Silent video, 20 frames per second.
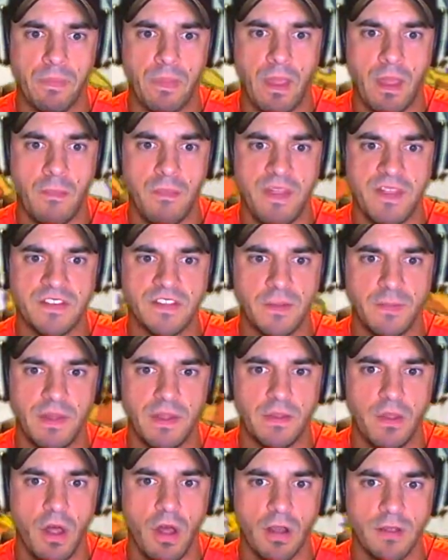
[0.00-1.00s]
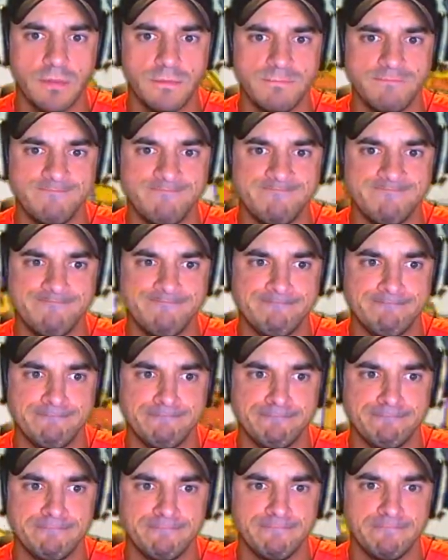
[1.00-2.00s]
I mean, this could be a long
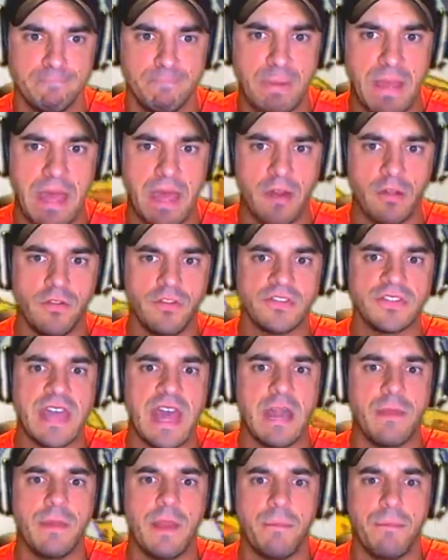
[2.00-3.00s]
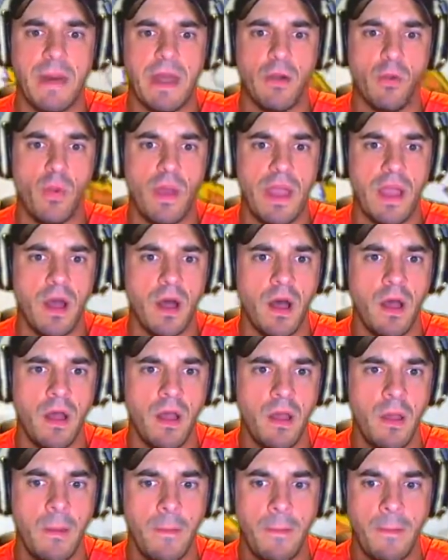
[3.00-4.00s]
battle. There's got to be a better way, huh?
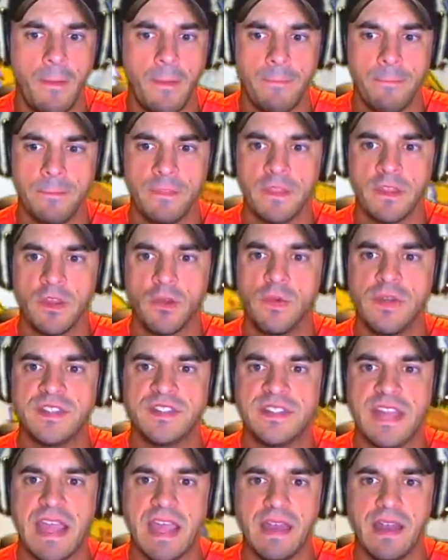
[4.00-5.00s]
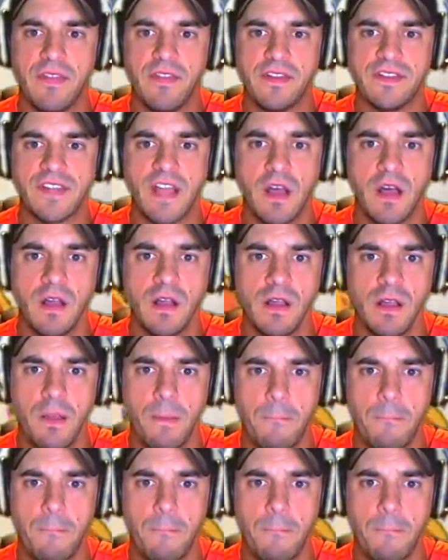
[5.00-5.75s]
Can we stand on the tongue?